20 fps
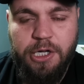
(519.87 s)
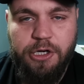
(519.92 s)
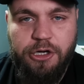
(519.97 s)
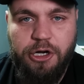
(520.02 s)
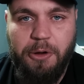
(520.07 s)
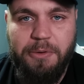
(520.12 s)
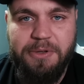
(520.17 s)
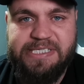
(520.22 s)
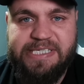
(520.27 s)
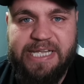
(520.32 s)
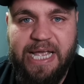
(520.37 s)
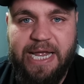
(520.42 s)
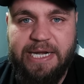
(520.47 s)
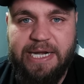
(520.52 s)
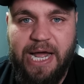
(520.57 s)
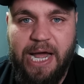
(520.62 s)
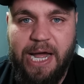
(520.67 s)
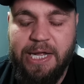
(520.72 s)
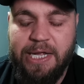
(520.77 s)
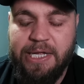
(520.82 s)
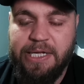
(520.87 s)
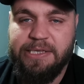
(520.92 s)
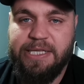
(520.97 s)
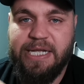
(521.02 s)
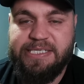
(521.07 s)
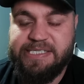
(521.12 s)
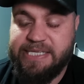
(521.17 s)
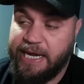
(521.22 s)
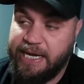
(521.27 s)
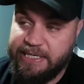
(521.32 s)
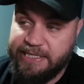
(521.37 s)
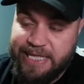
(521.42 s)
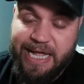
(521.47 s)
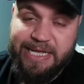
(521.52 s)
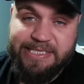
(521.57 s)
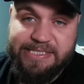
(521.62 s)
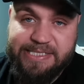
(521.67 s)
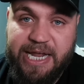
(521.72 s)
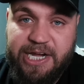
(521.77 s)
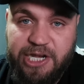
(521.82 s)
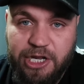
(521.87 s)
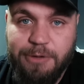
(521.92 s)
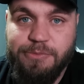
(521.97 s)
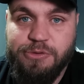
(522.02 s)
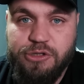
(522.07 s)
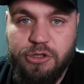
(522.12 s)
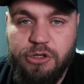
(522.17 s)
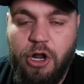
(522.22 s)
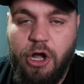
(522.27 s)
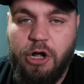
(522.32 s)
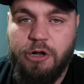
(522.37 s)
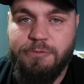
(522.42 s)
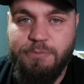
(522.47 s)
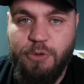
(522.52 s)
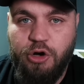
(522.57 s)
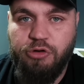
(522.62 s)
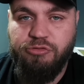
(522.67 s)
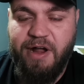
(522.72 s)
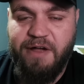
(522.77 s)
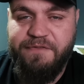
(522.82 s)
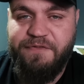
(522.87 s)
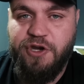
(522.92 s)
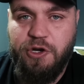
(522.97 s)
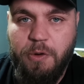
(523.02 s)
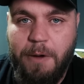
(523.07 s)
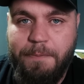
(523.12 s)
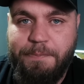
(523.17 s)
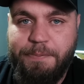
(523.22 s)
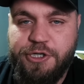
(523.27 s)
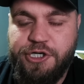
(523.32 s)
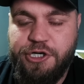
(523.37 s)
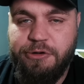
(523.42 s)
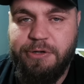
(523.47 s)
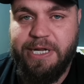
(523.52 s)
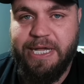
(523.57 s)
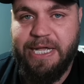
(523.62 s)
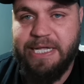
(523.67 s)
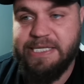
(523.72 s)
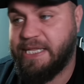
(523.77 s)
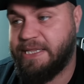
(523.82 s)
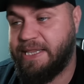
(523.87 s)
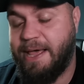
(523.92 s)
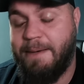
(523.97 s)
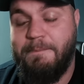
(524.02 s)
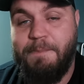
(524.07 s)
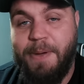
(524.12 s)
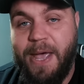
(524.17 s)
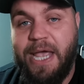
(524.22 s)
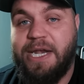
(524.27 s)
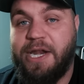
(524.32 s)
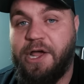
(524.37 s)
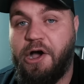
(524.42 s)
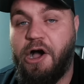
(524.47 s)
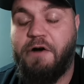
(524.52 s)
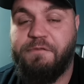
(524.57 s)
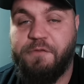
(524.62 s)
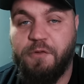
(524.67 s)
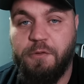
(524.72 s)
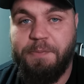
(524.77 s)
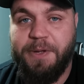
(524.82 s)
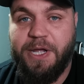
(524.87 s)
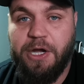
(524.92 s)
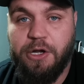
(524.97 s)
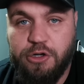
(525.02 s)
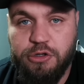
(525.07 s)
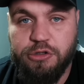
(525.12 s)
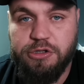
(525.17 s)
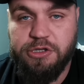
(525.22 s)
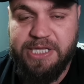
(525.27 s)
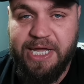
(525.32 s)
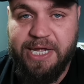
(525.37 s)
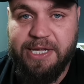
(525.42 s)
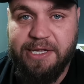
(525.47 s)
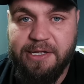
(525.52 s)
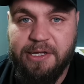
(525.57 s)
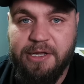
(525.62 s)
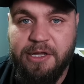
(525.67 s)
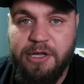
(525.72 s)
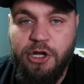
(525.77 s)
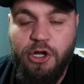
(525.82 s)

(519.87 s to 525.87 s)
No one's saying that. They're saying that stadium's unlocked more revenue opportunities and them paying it off will be a good thing.